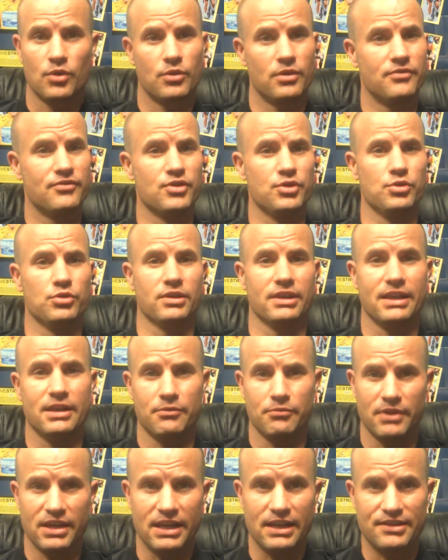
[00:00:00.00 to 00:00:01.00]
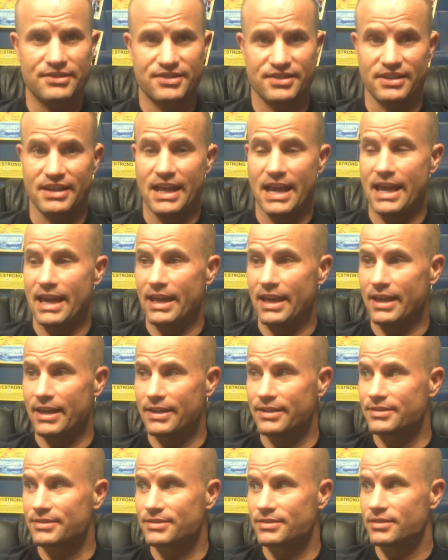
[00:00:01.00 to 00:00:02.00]
review lean meats and
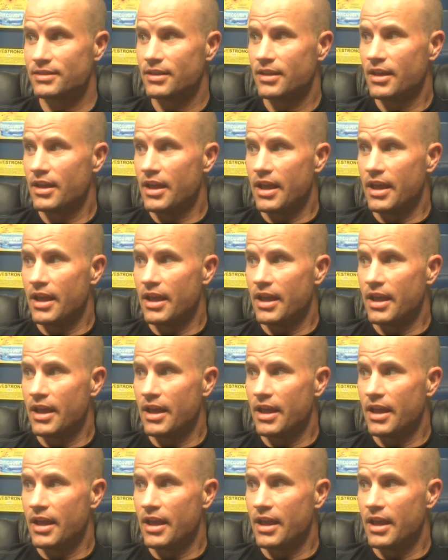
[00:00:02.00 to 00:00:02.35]
eggs,